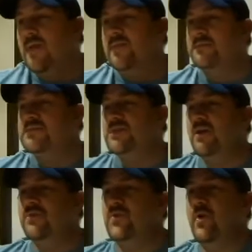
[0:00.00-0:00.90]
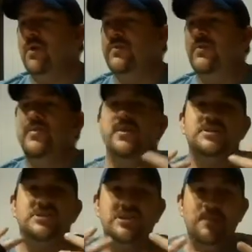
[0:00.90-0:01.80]
themselves called The
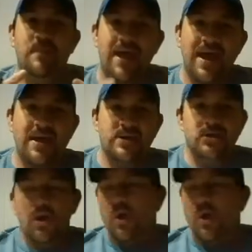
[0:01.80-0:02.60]
Deep End,